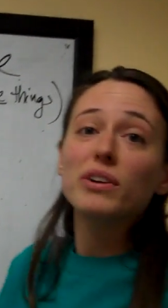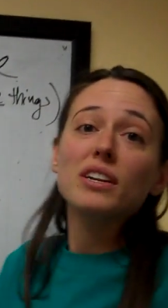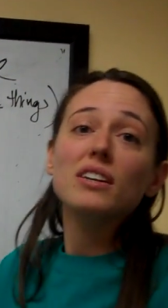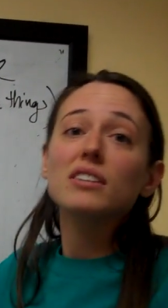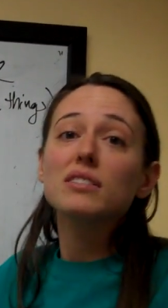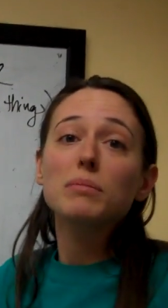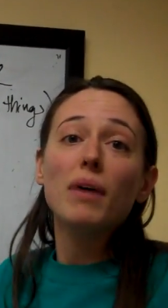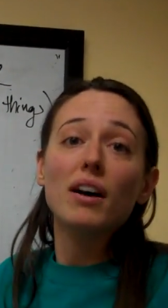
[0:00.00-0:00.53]
pretty
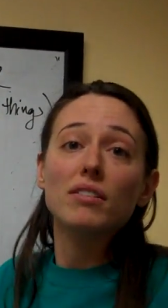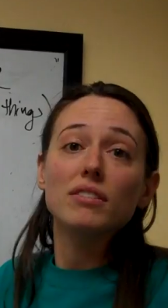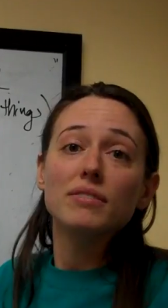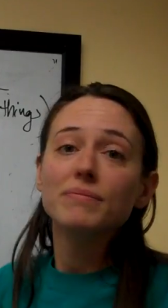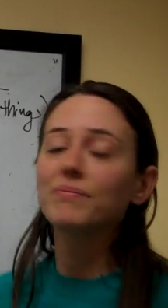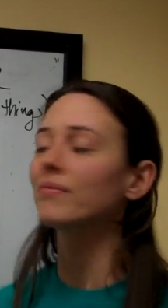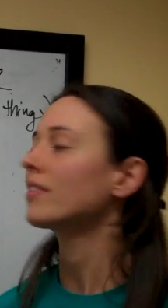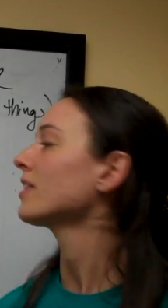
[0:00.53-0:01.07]
as a model.
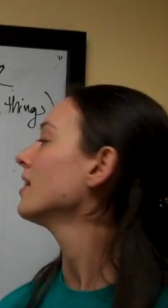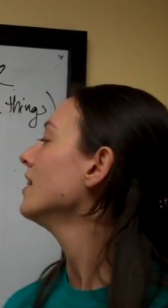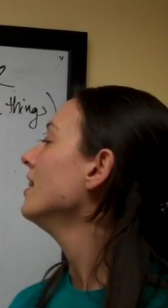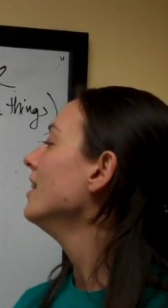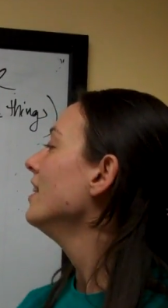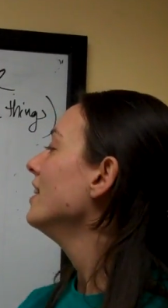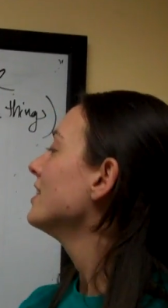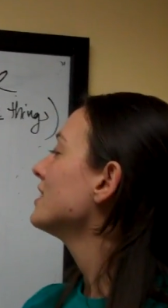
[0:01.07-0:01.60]

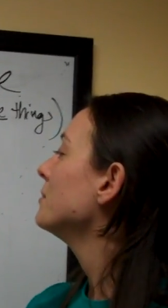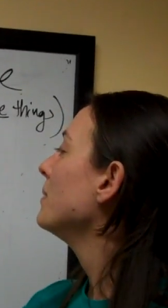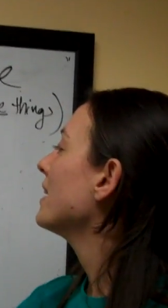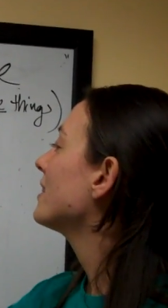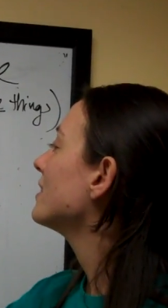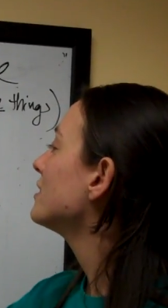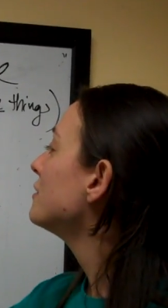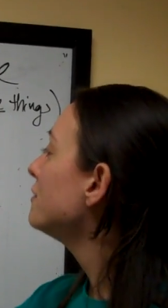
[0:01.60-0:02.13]
To
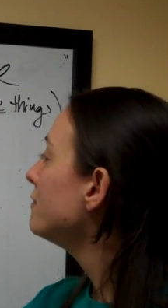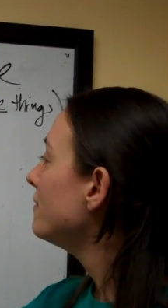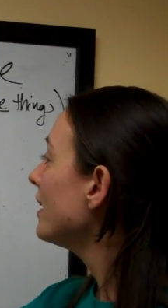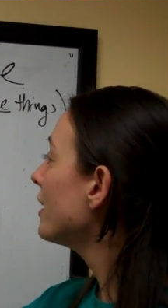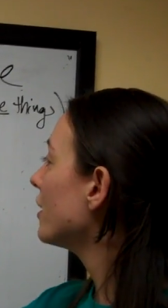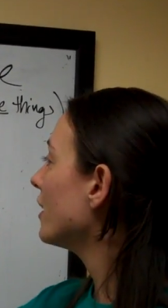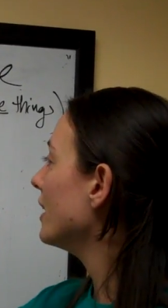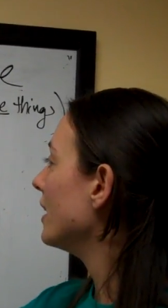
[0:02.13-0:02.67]
make this
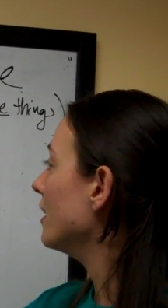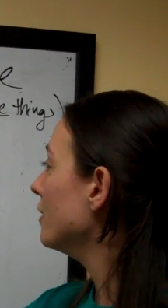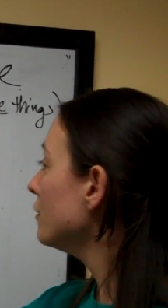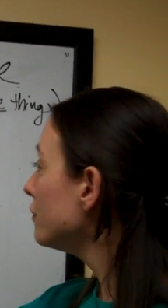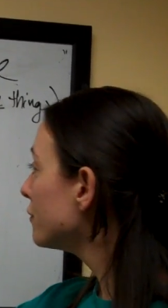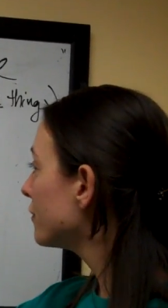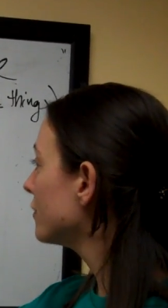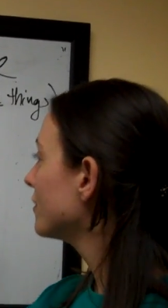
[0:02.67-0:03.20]

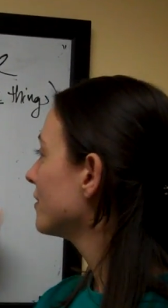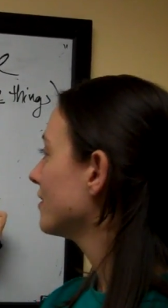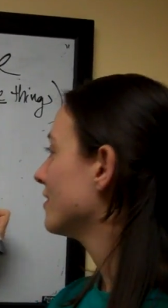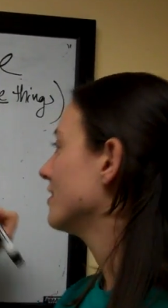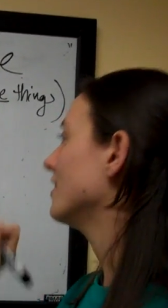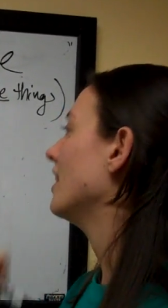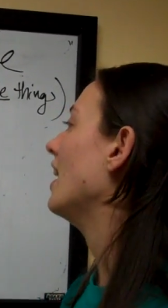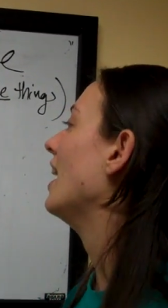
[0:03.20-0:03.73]
figurative,
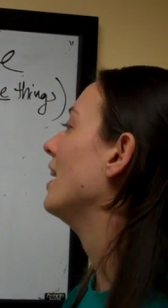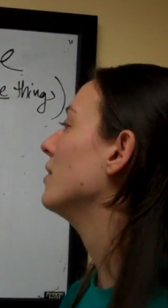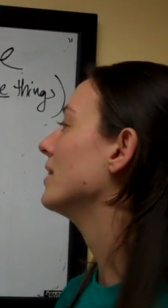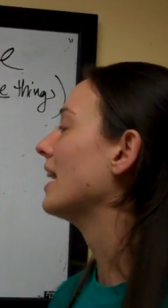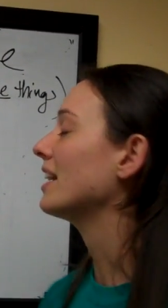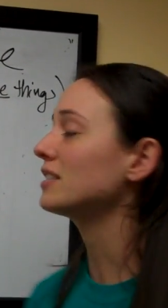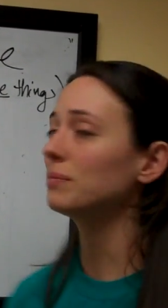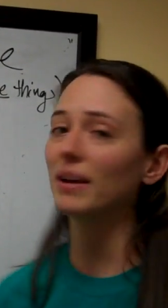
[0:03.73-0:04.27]
I would
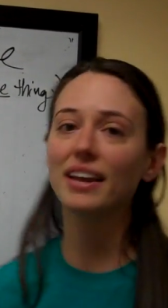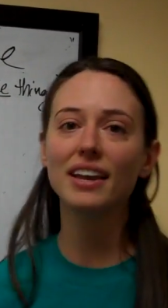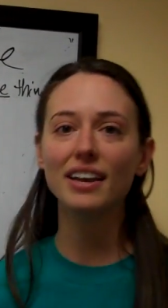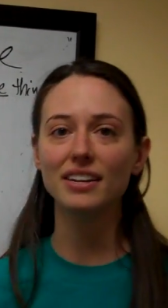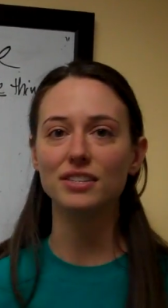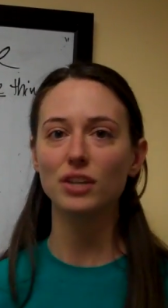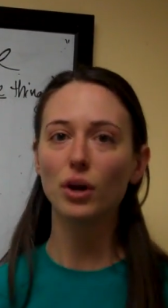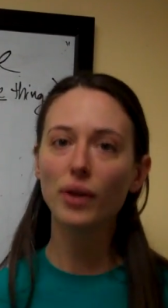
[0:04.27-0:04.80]
ask my
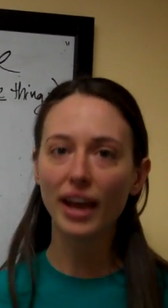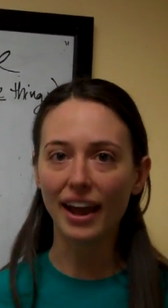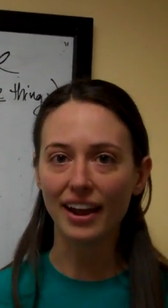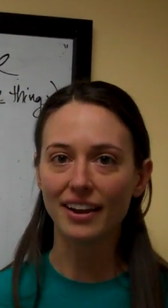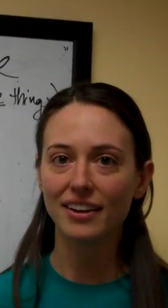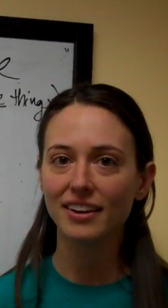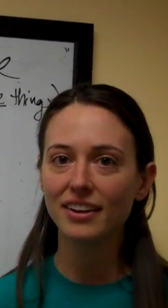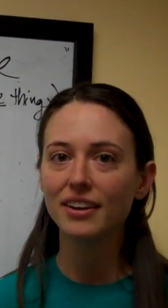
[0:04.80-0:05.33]
kids,
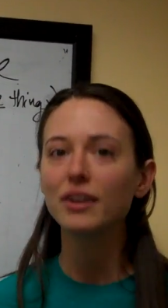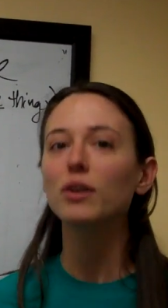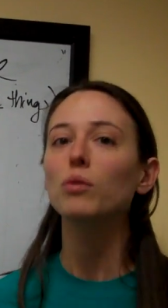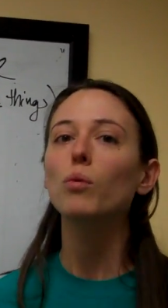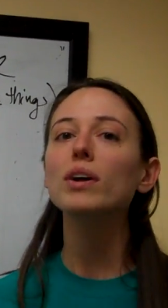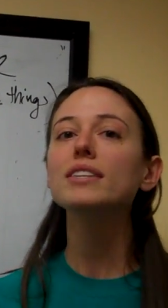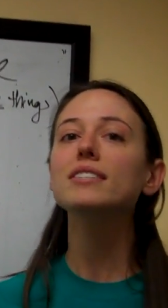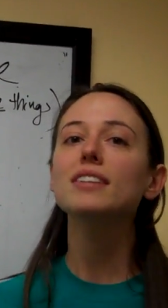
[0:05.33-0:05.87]
okay,
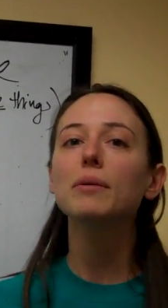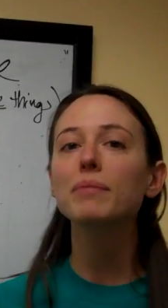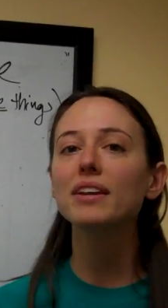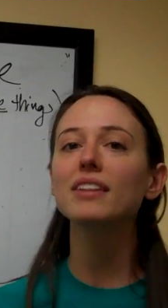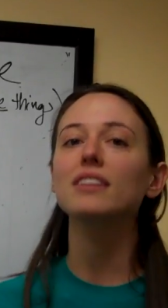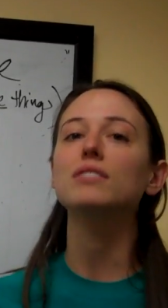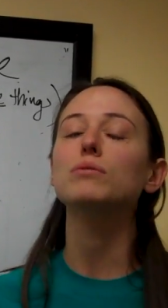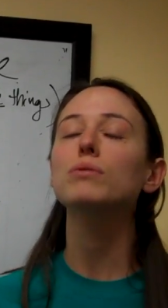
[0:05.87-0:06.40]
what's
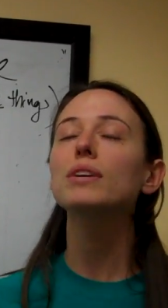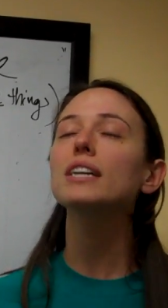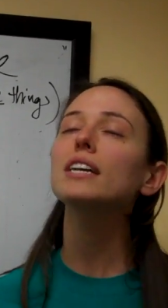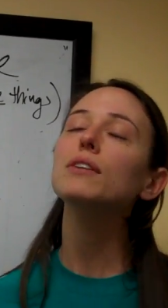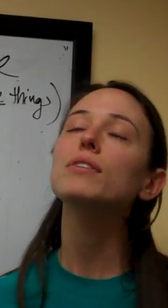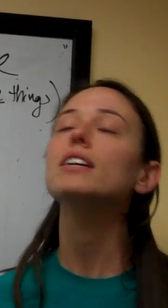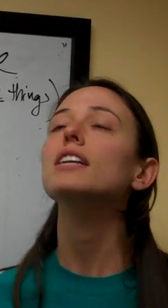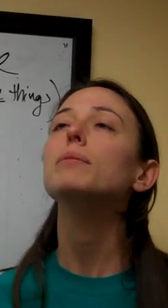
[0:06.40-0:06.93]
something that's
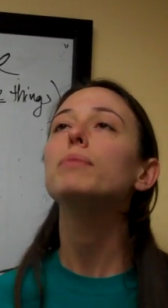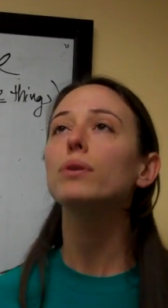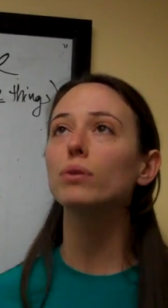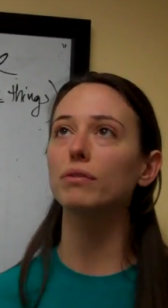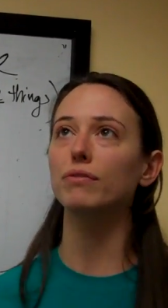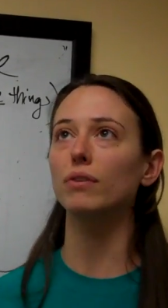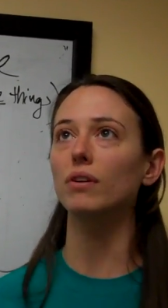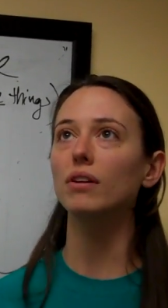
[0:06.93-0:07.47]
really, really
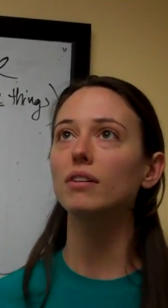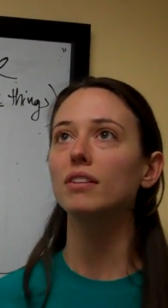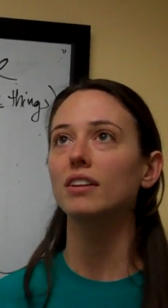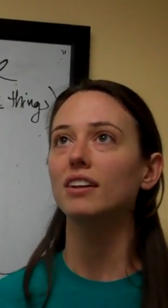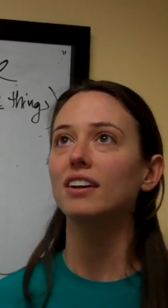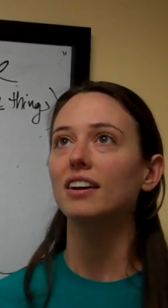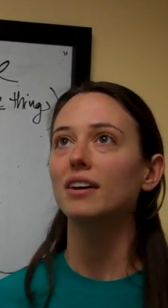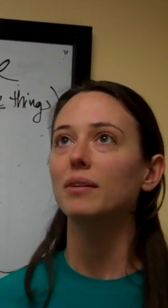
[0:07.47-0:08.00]
beautiful,
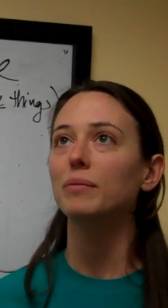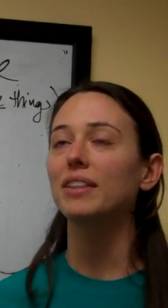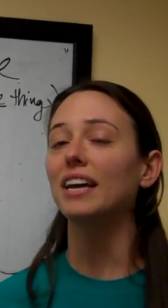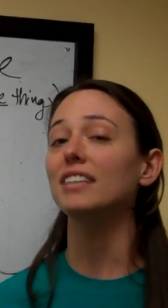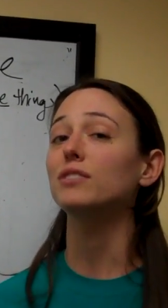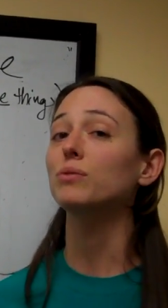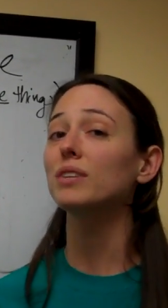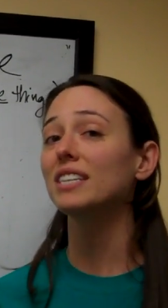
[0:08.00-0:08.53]

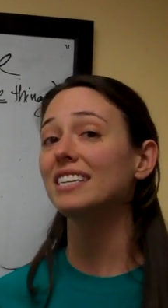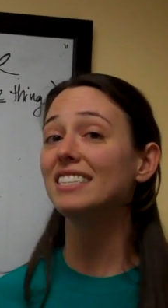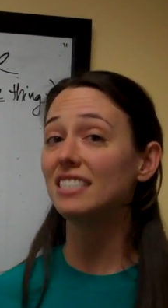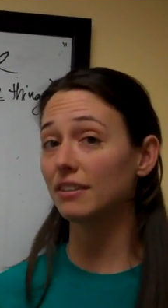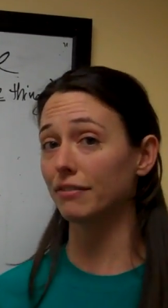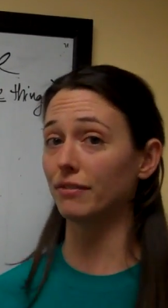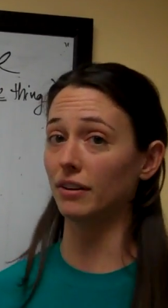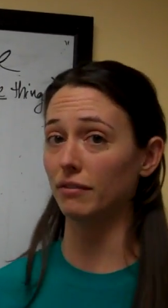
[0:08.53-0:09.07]
that's really
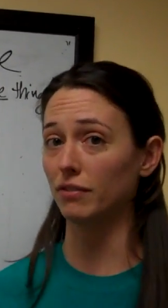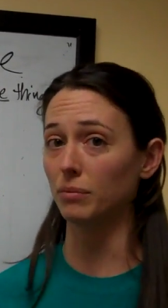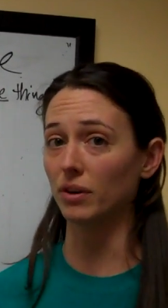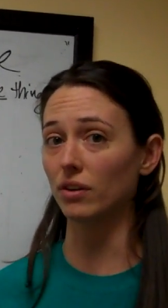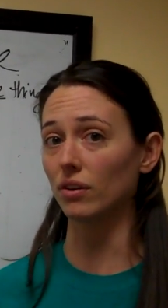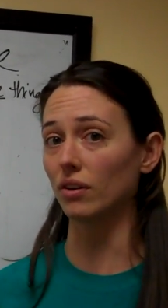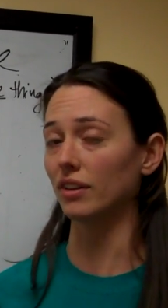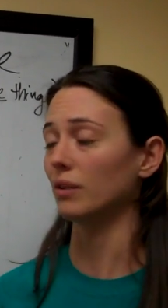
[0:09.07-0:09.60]
different from a
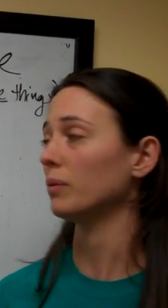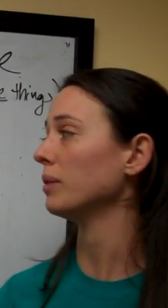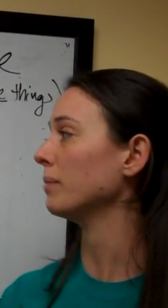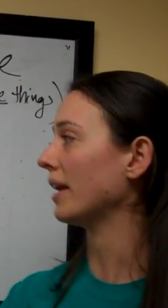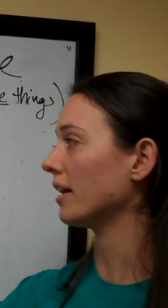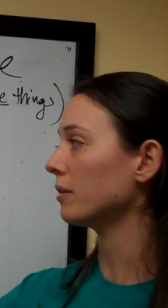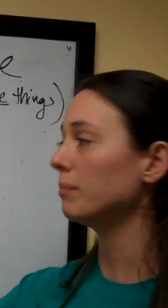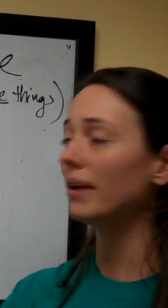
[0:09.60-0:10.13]
girl that we
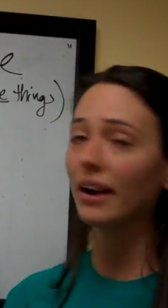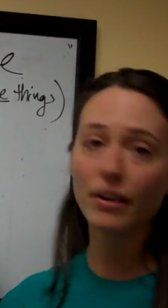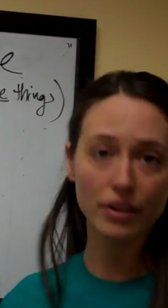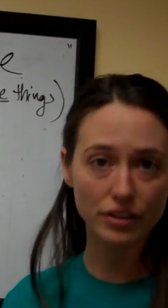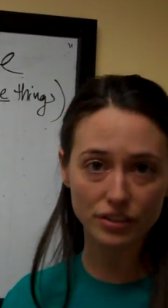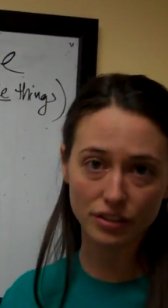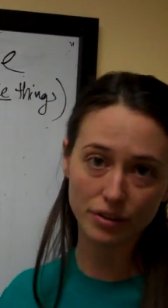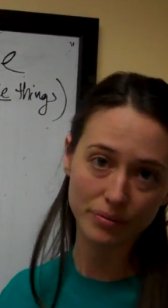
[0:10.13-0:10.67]
might compare
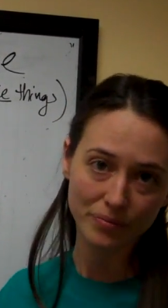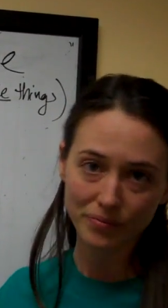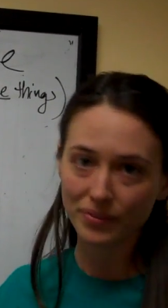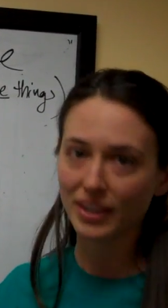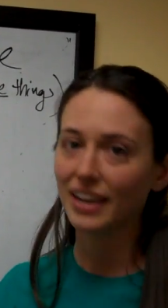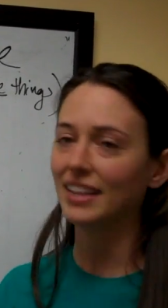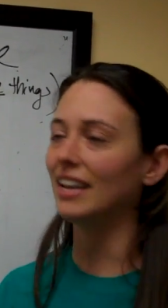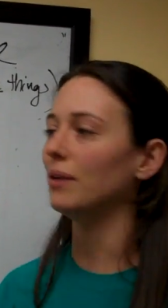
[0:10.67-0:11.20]
her to?
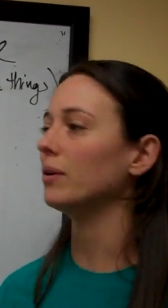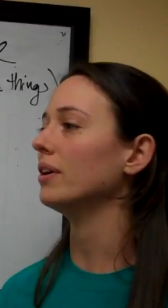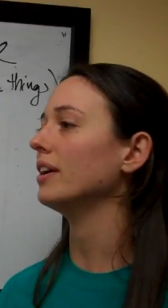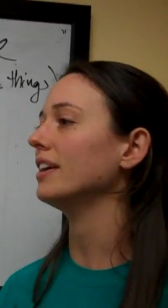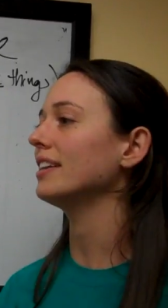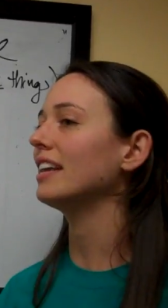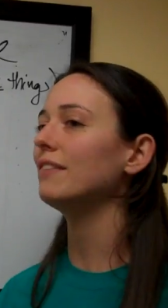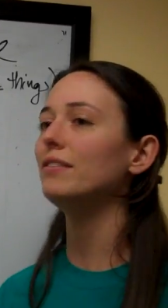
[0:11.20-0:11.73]
And they
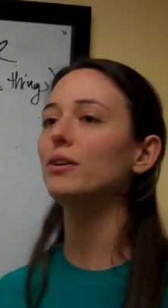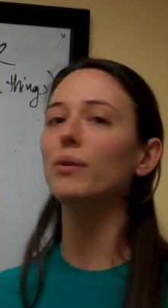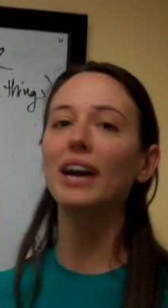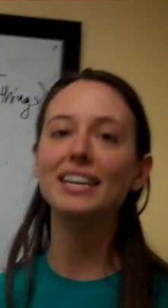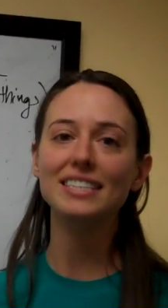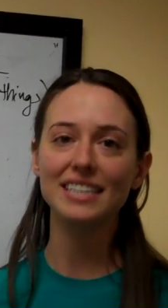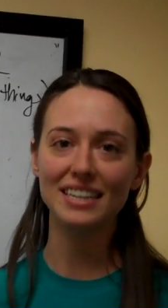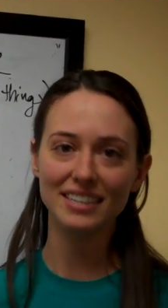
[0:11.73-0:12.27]
would give you
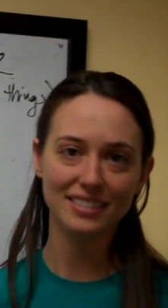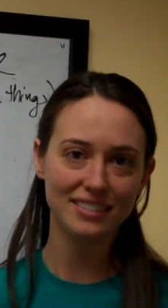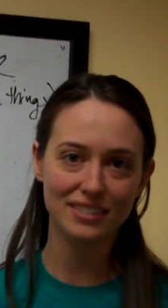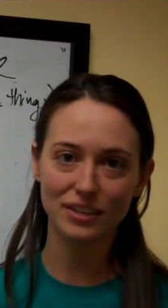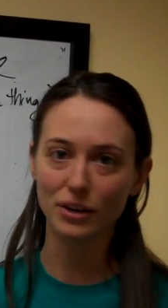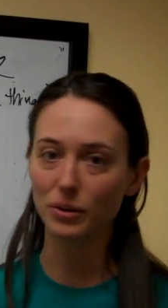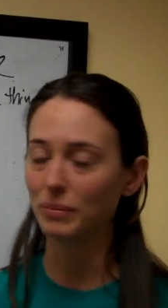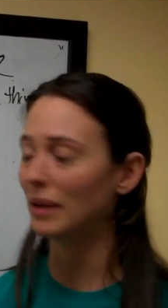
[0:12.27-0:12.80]
ideas.
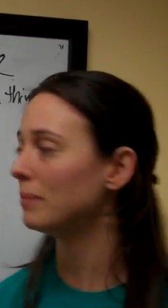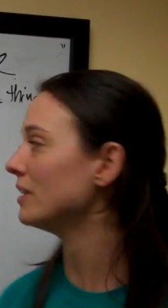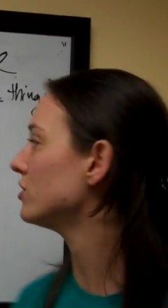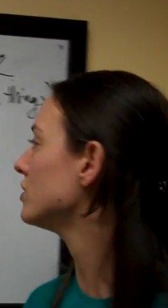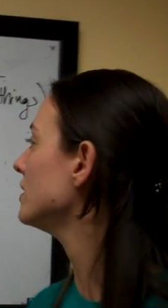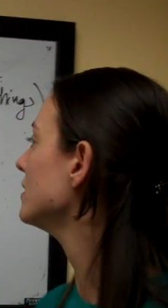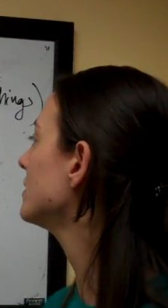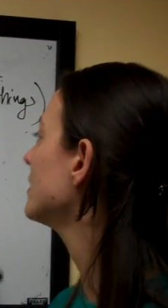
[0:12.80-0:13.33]
So maybe
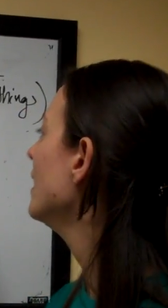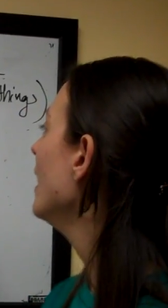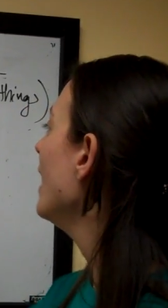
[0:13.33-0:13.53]
she's